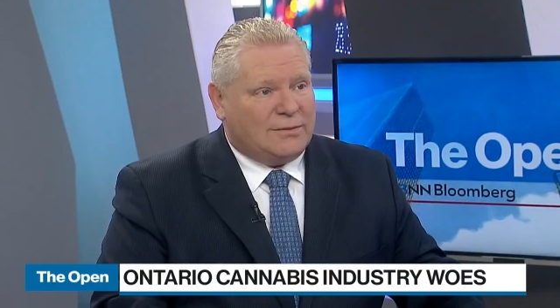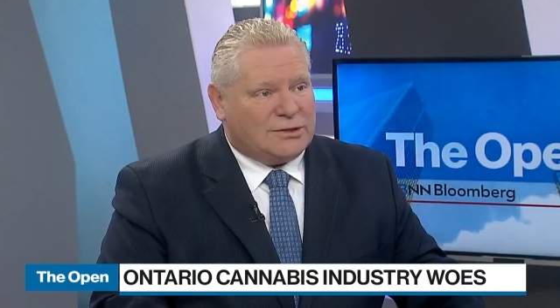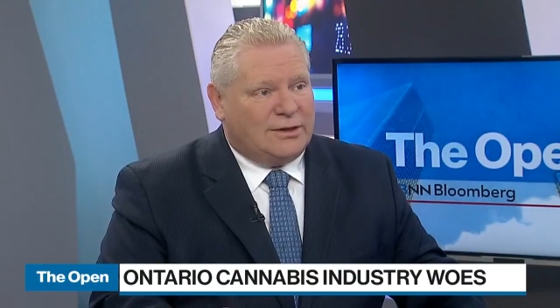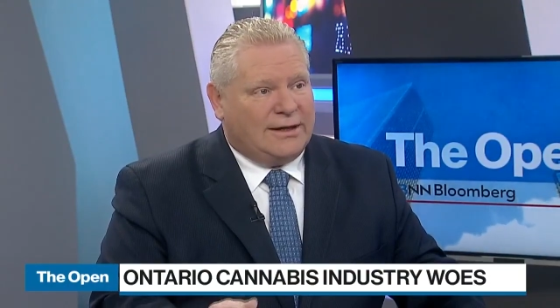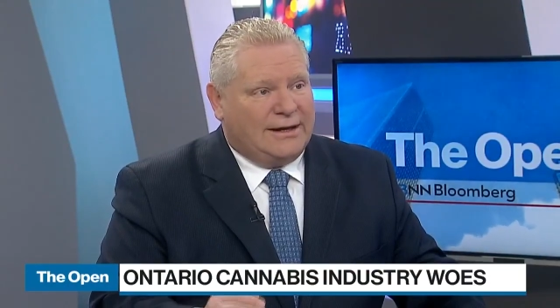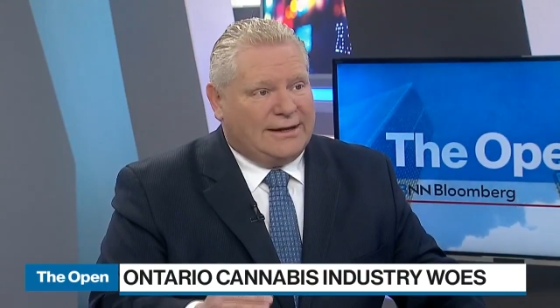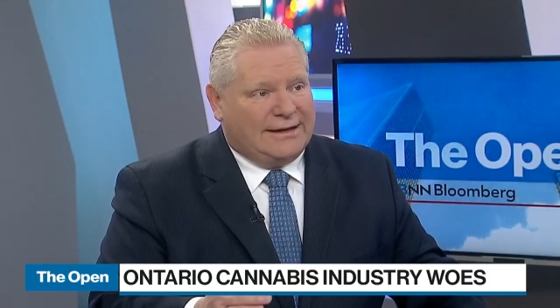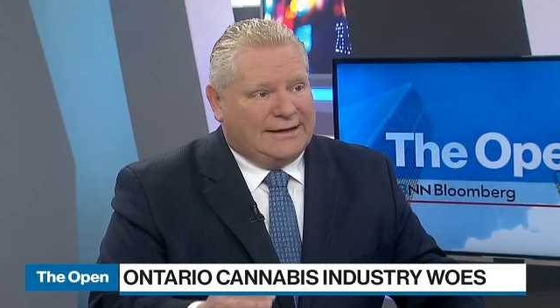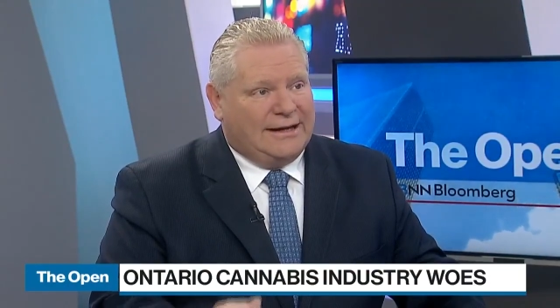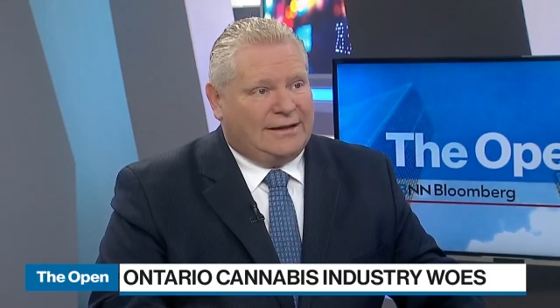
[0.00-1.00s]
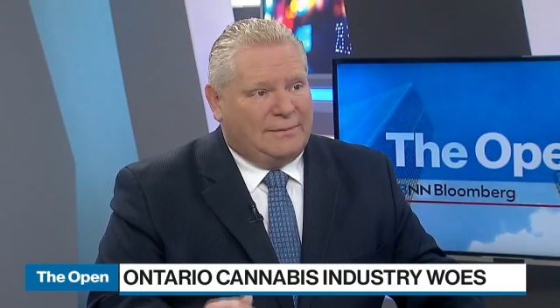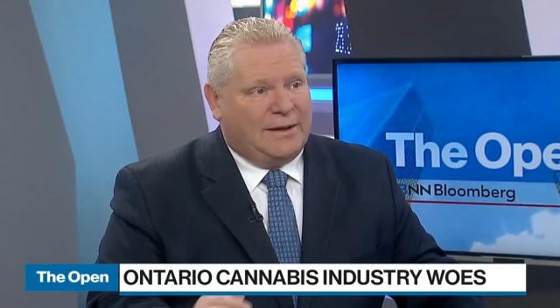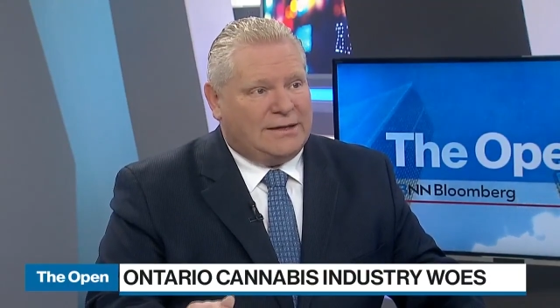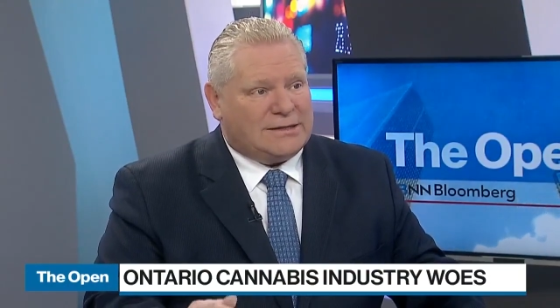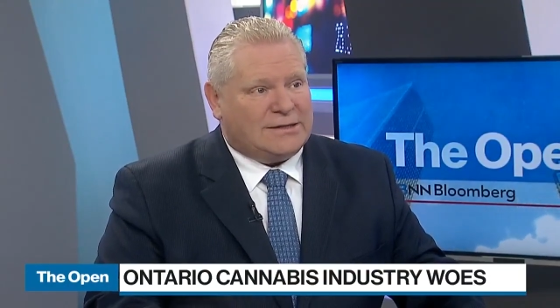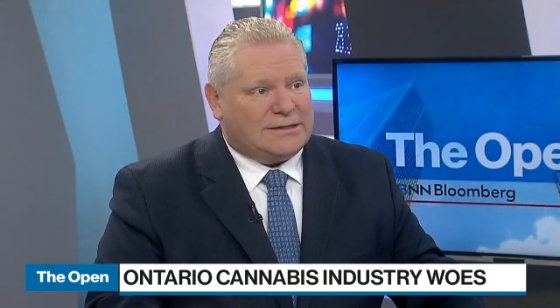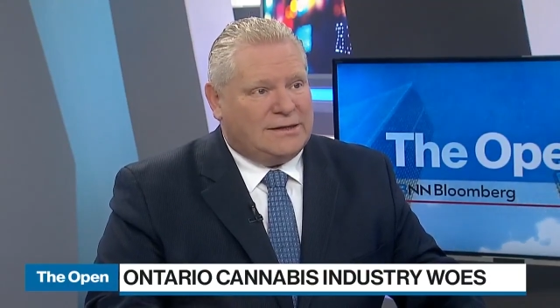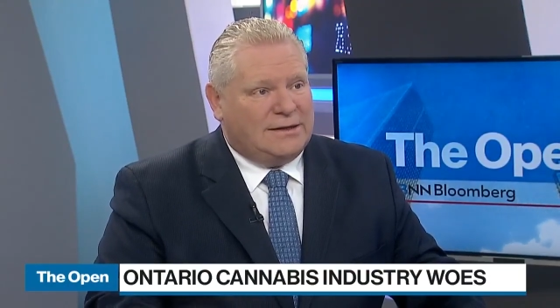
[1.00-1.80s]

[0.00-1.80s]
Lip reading: I was looking at it a daily basis.